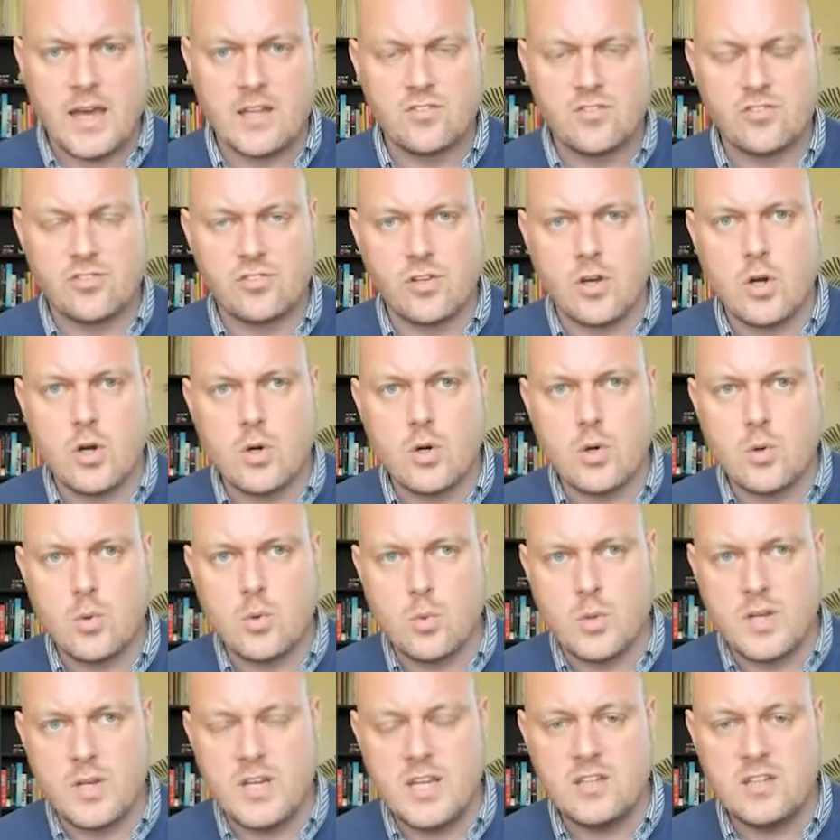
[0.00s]
And
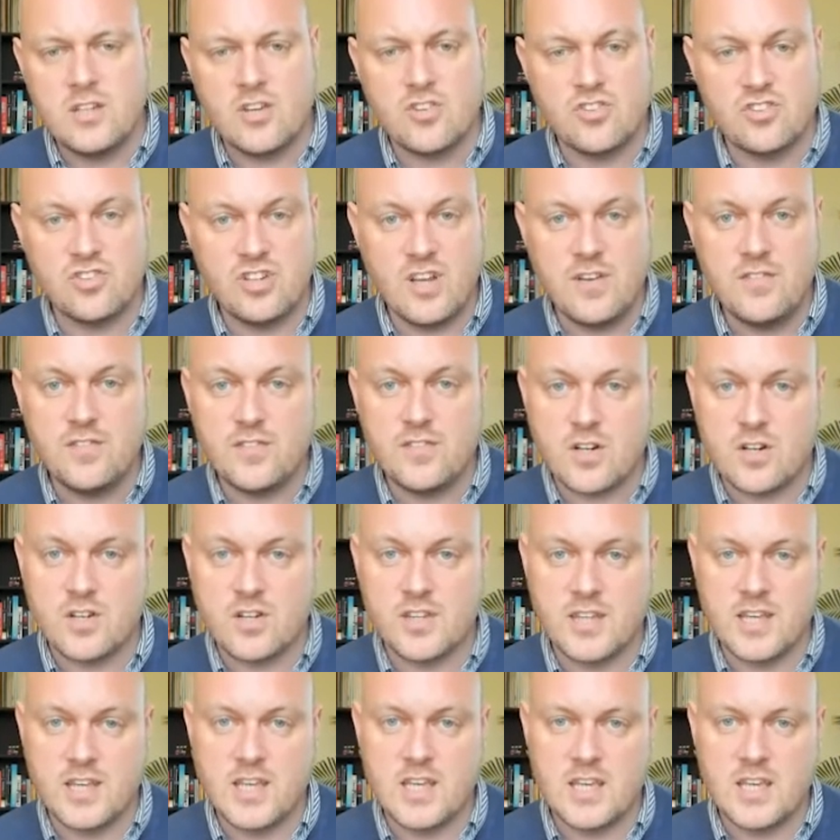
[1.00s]
so we need to shift
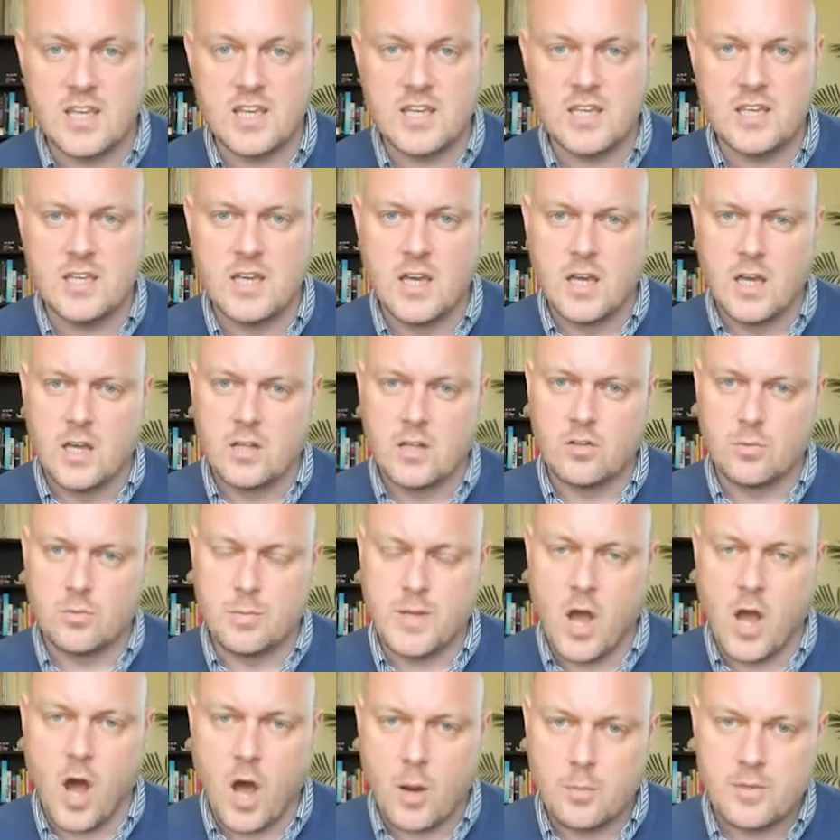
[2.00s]
our thinking
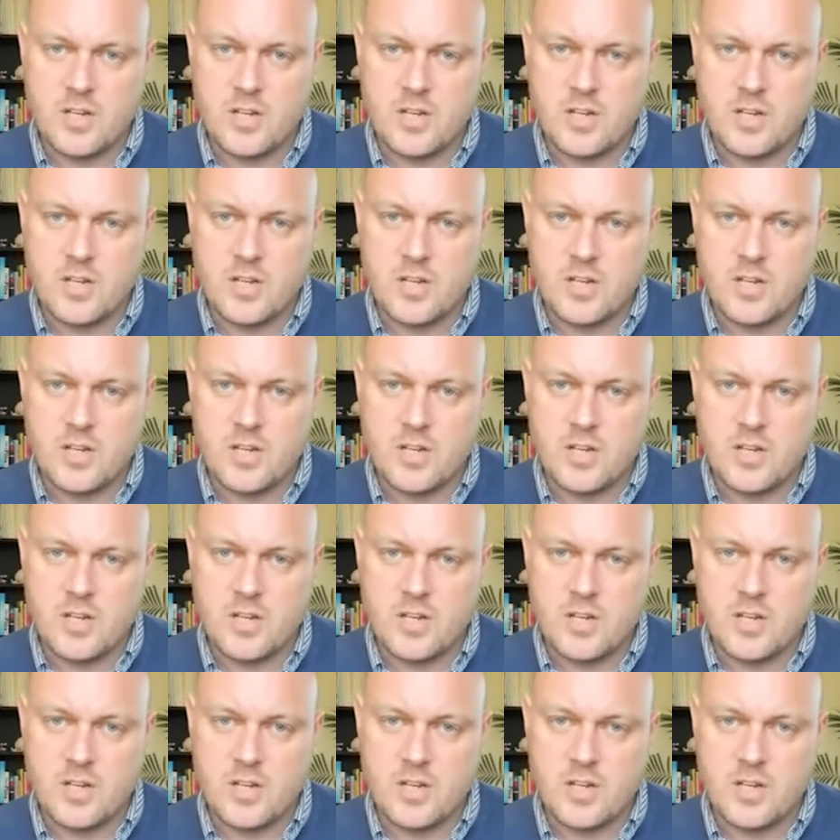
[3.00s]
to be